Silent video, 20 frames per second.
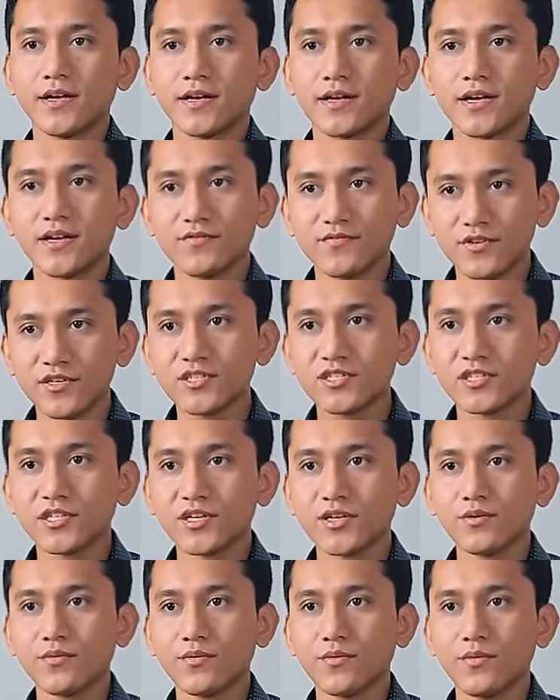
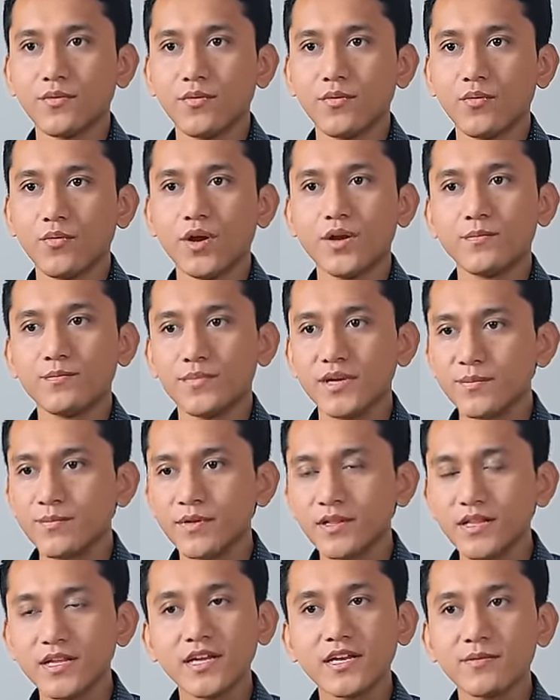Conversely, when
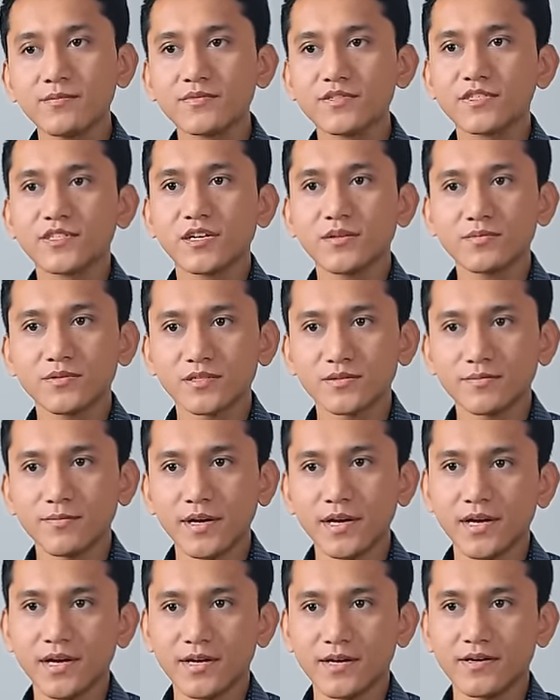people lay themselves
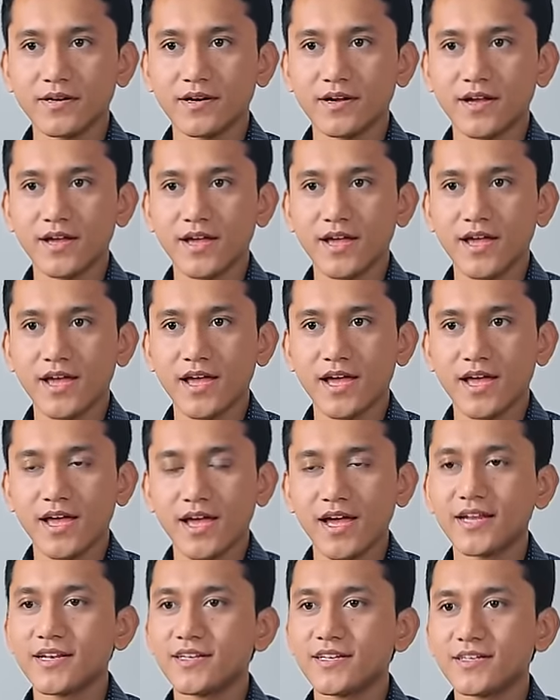bare
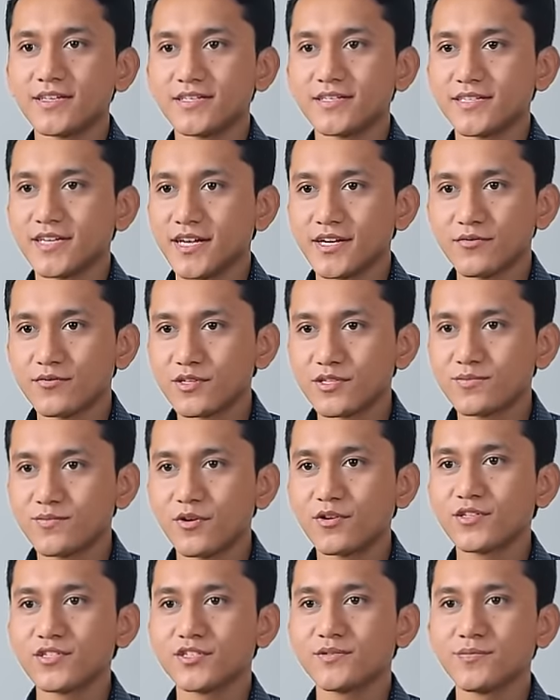and take
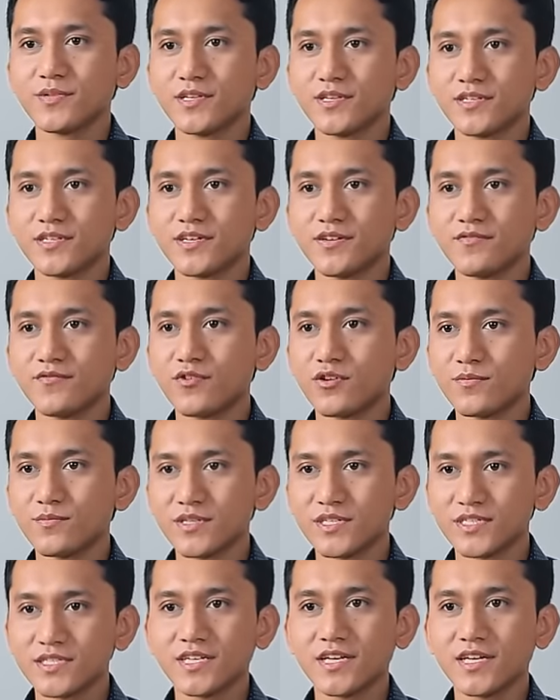responsibility for a
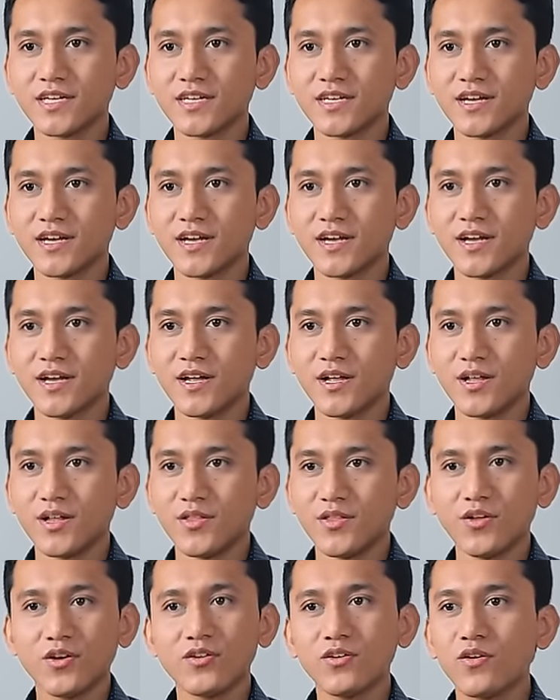mistake,
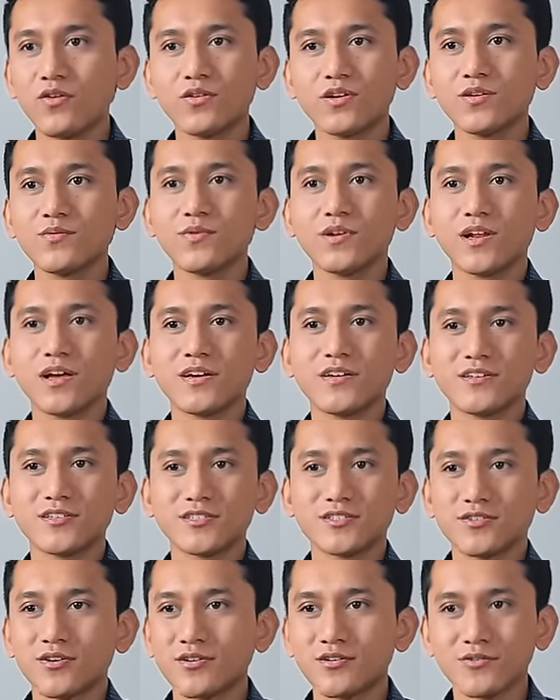not only will
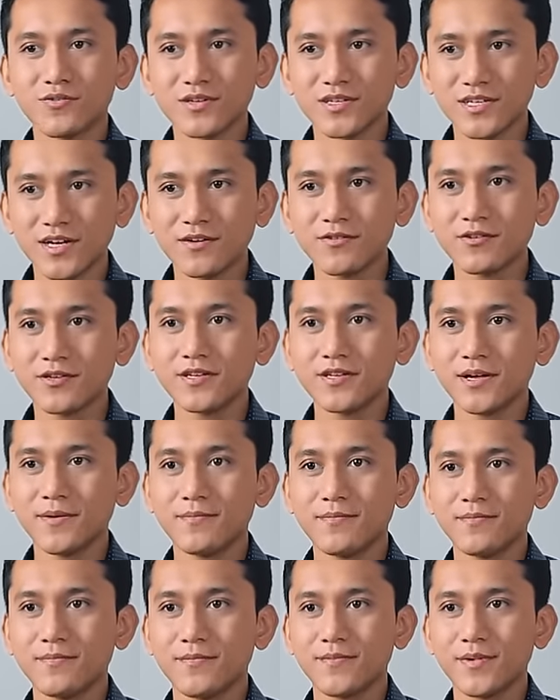others not look down on
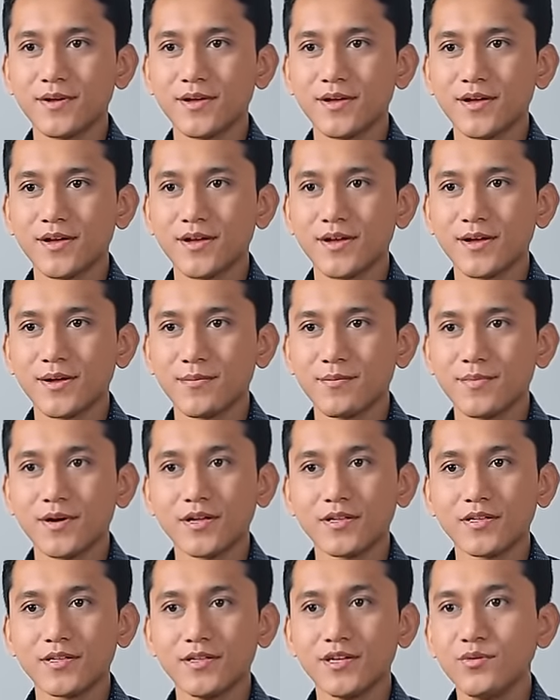them,
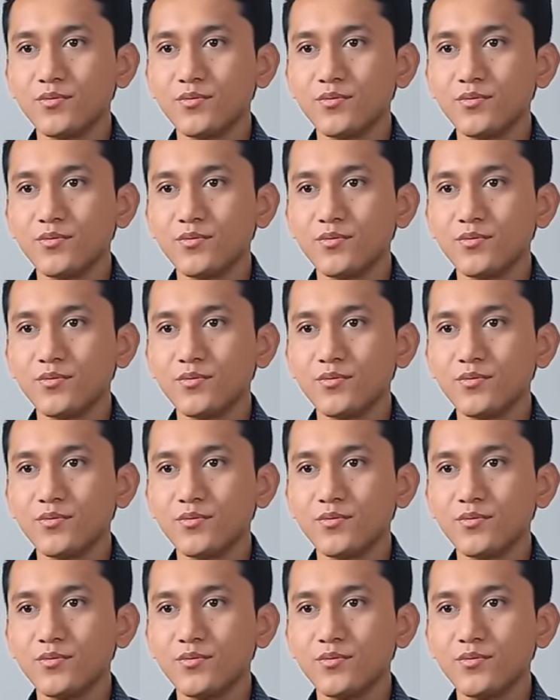but